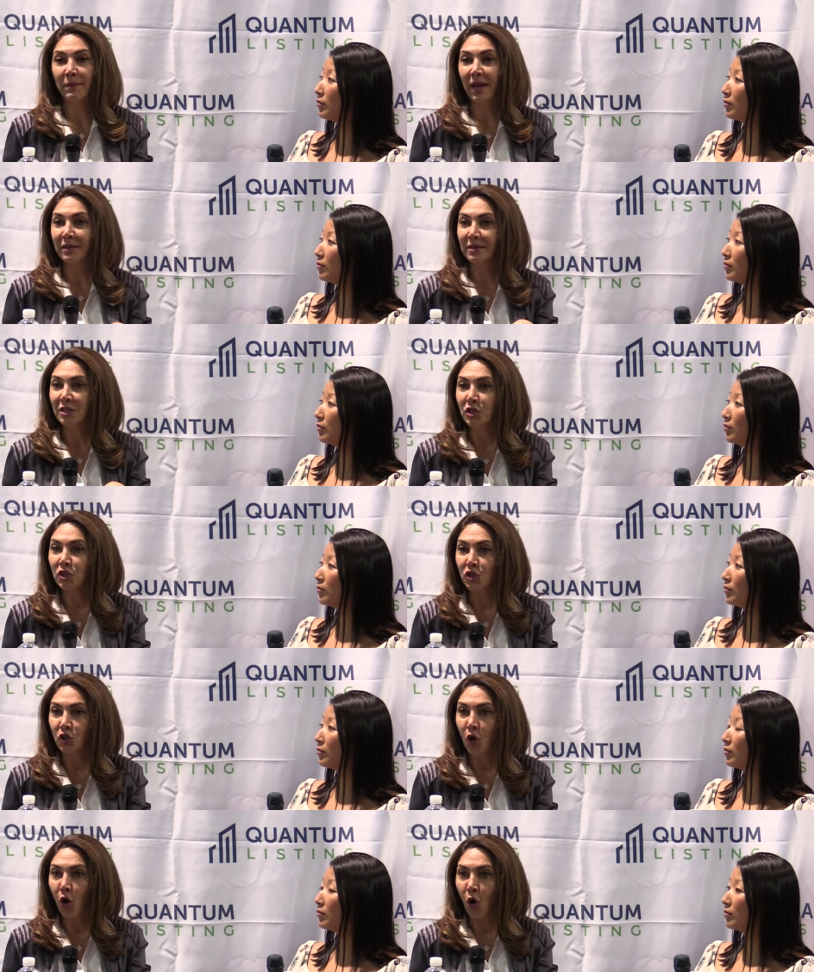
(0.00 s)
Speaker 1: that
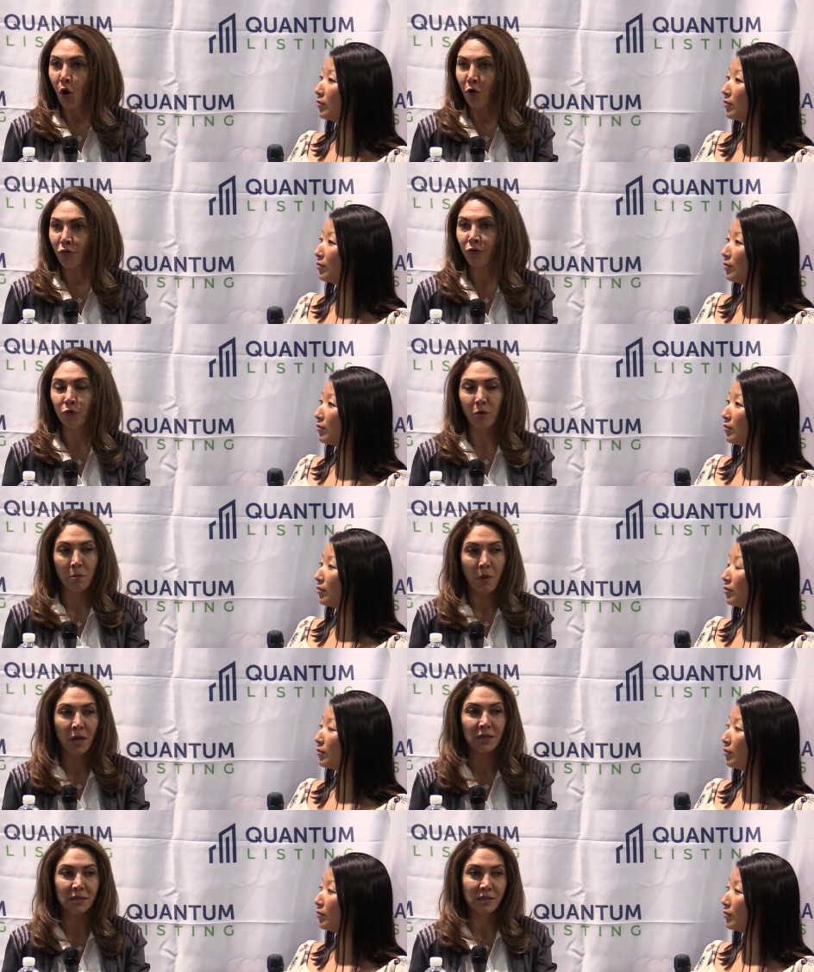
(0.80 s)
deserve to
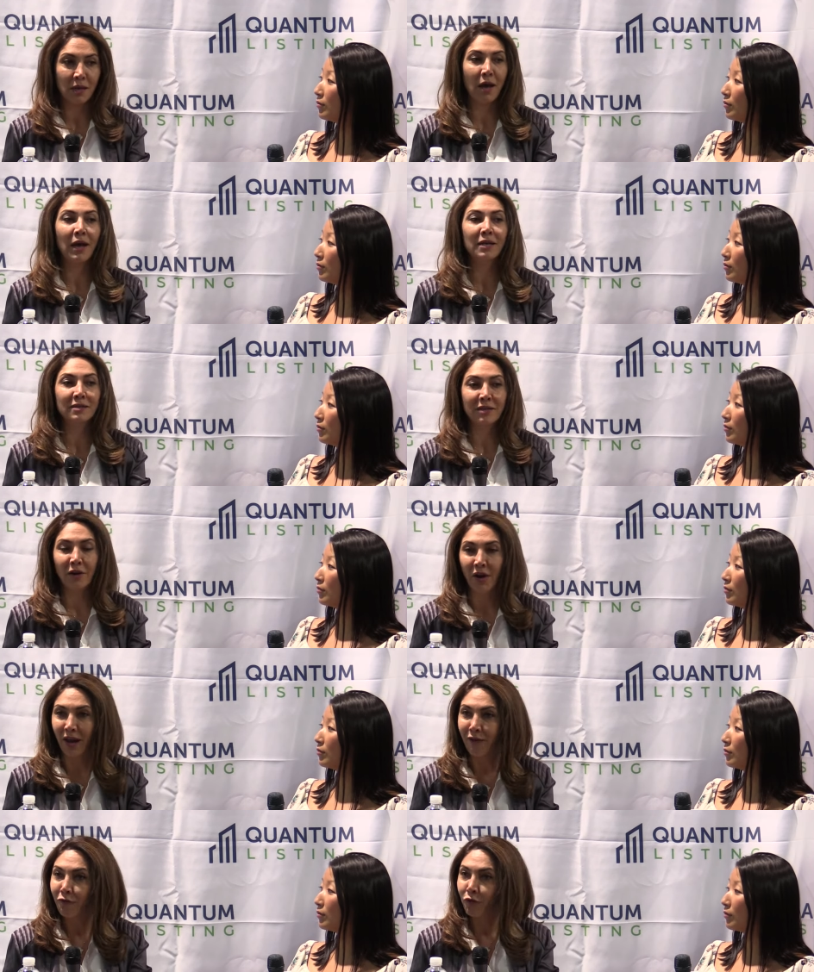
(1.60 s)
monetize their
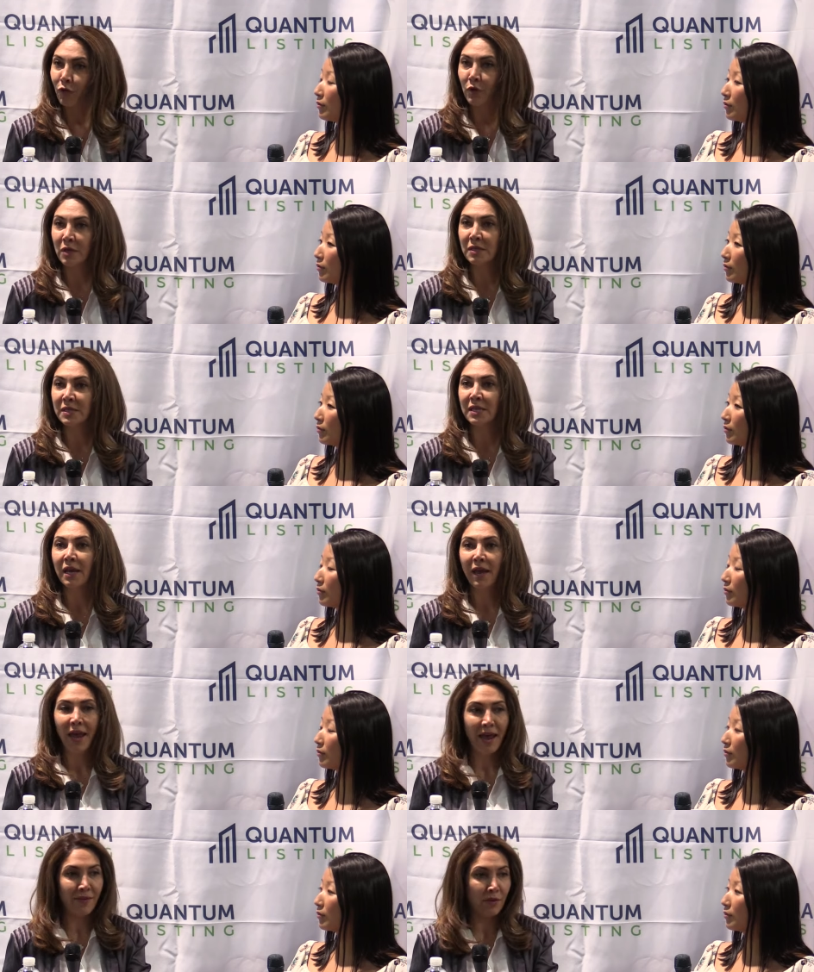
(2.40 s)
influence
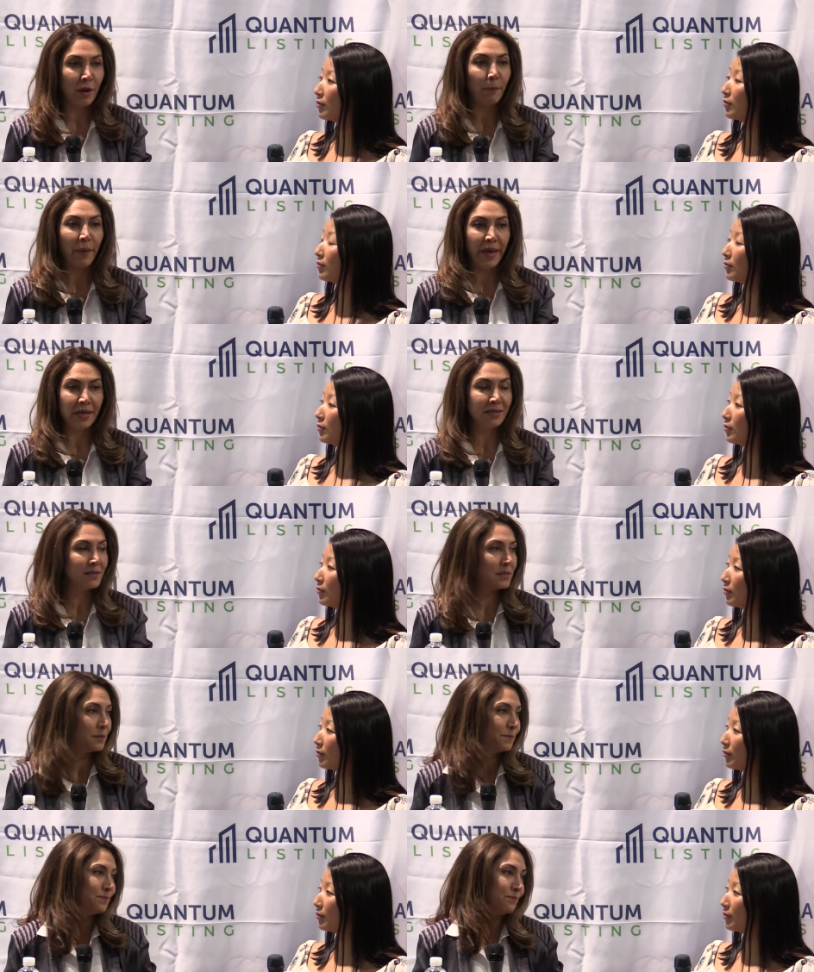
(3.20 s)
and their
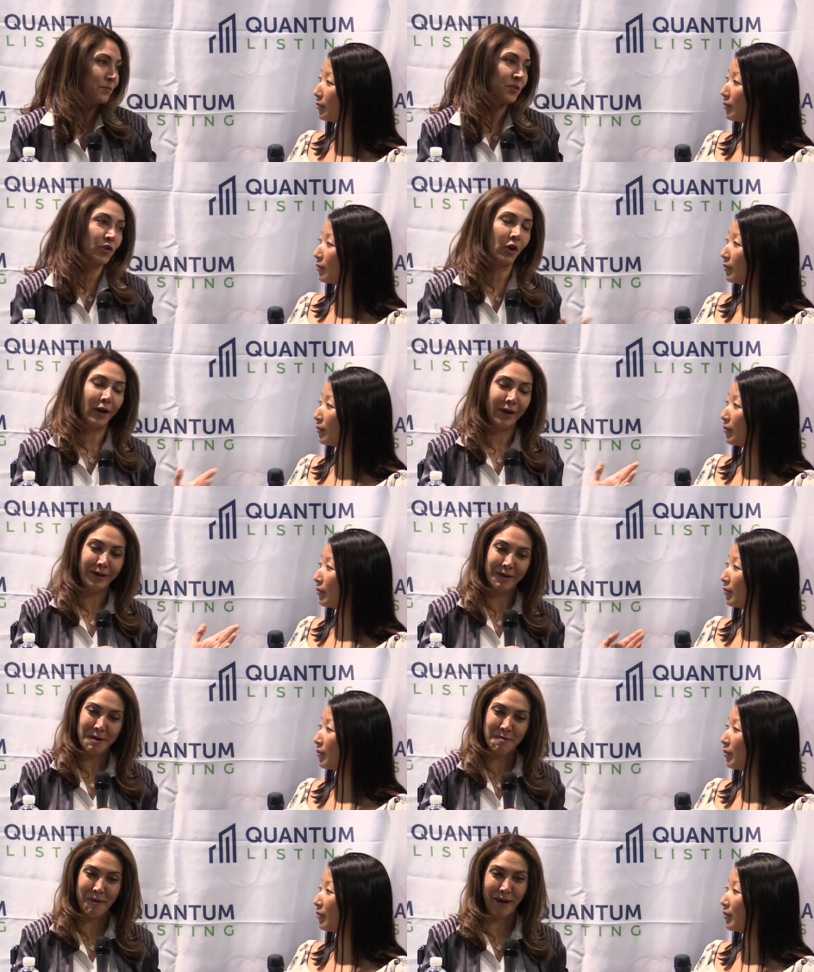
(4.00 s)
base. Sorry
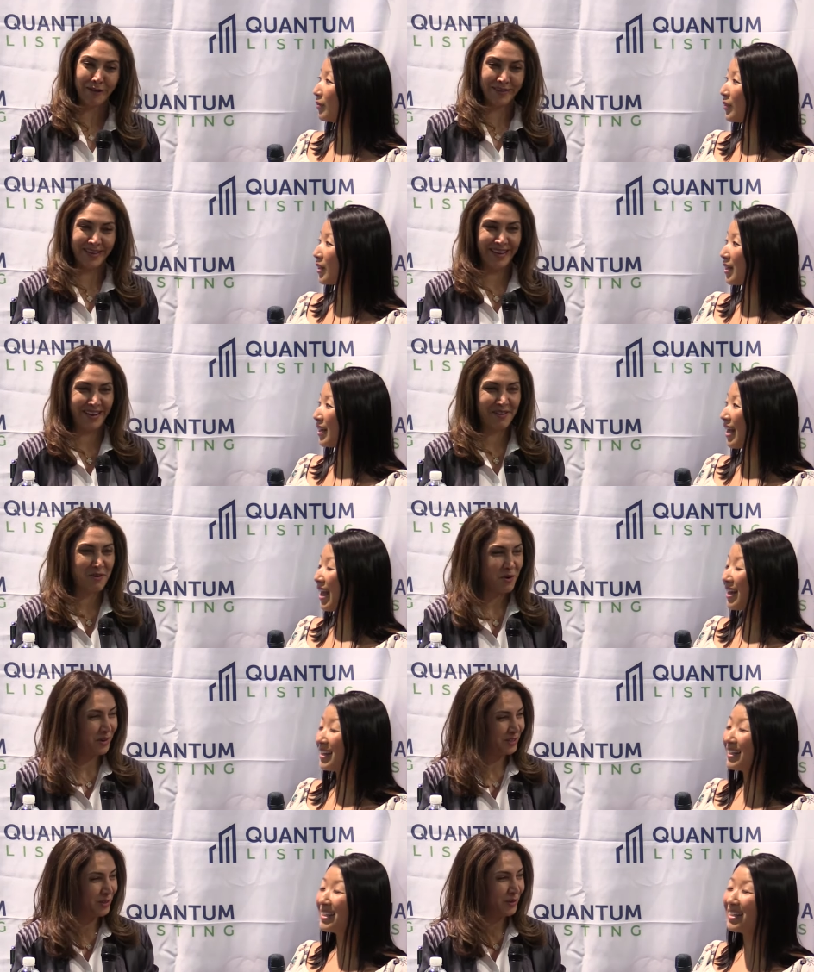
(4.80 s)
about
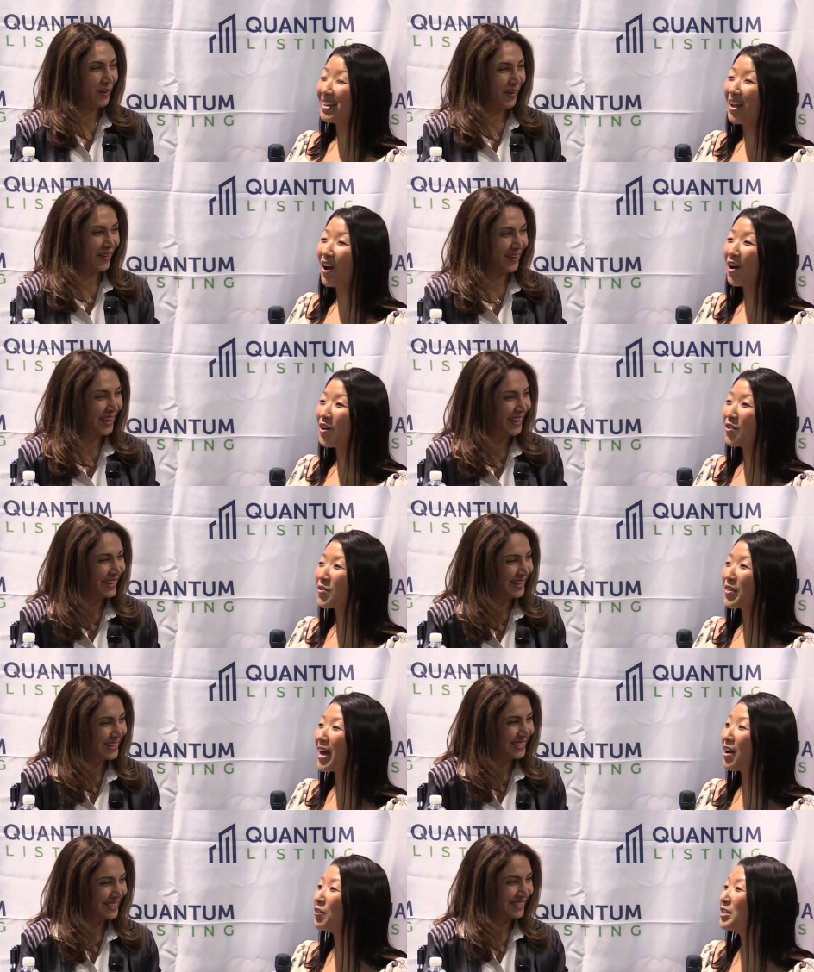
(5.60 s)
going too
Speaker 2: long. No,
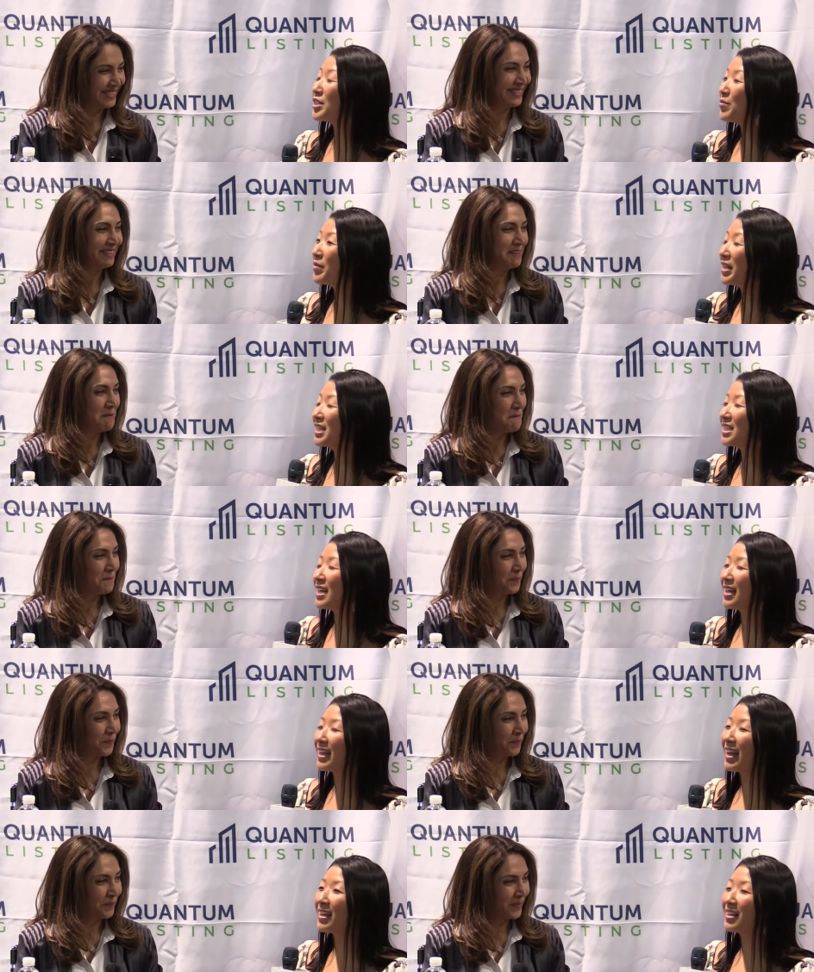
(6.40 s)
that was
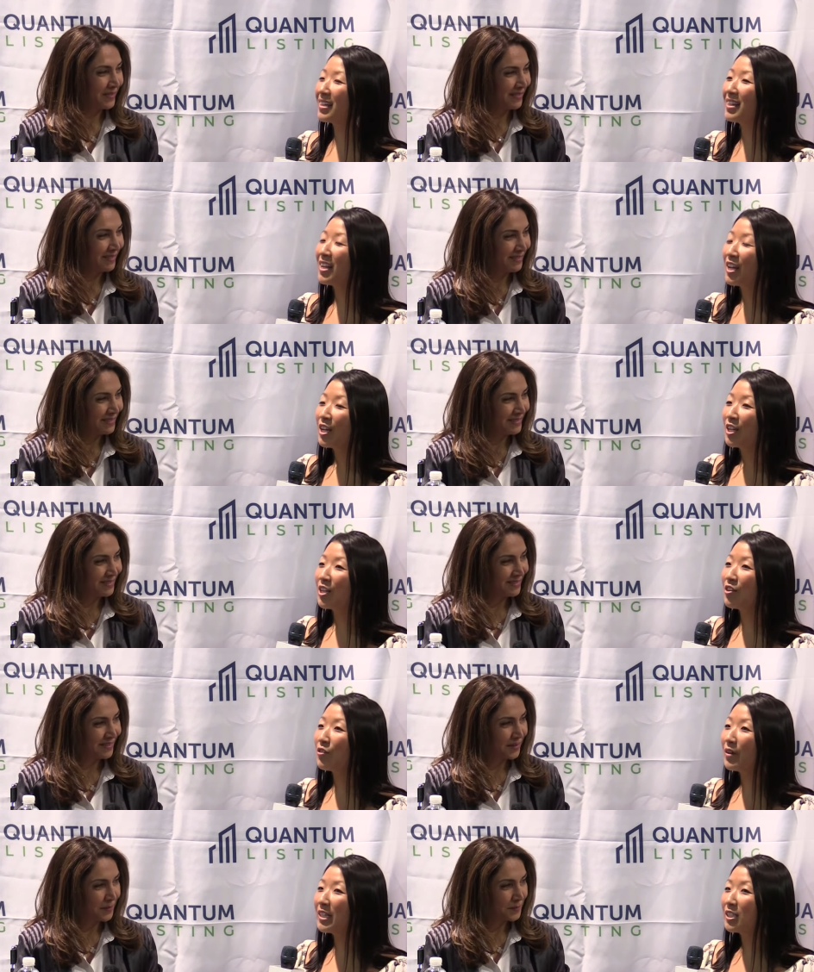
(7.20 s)
amazing. And, you
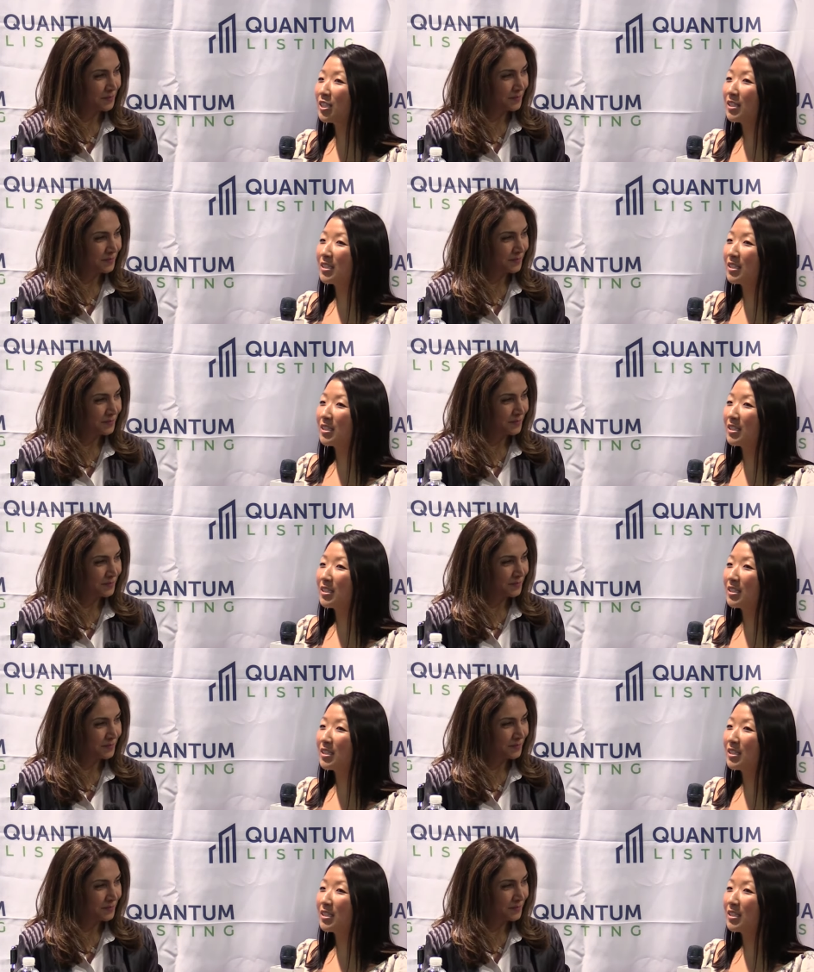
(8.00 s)
know, it's